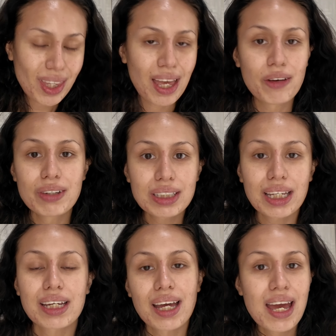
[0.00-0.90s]
I wanna
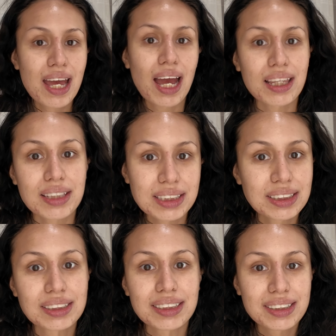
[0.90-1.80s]
like at
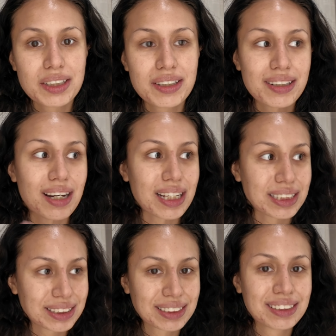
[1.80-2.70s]
least look
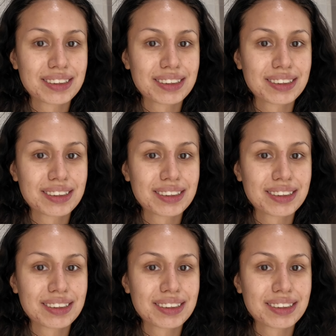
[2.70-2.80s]
nice.